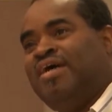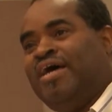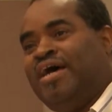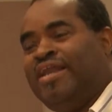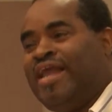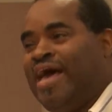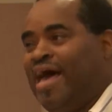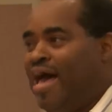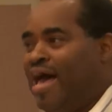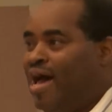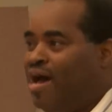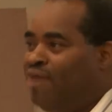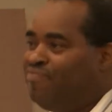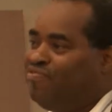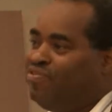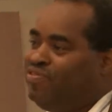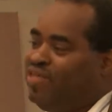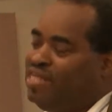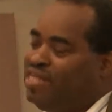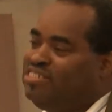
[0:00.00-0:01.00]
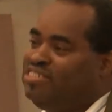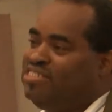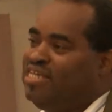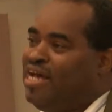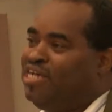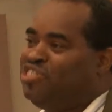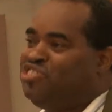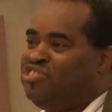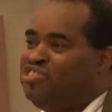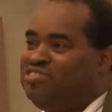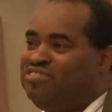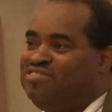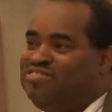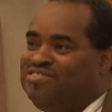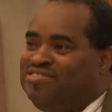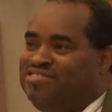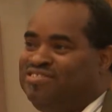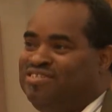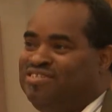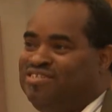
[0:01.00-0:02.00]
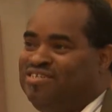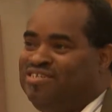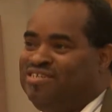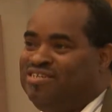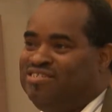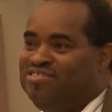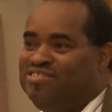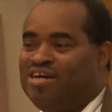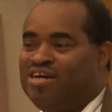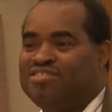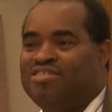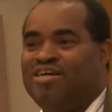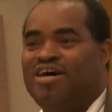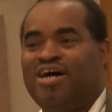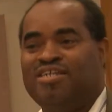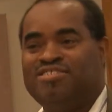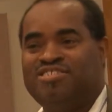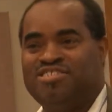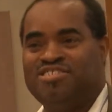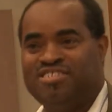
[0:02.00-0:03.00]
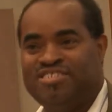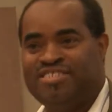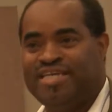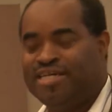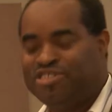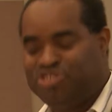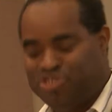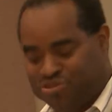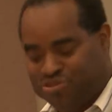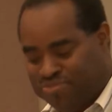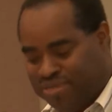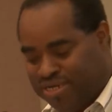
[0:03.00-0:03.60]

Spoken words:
And after that session, Dr. Hodgson said to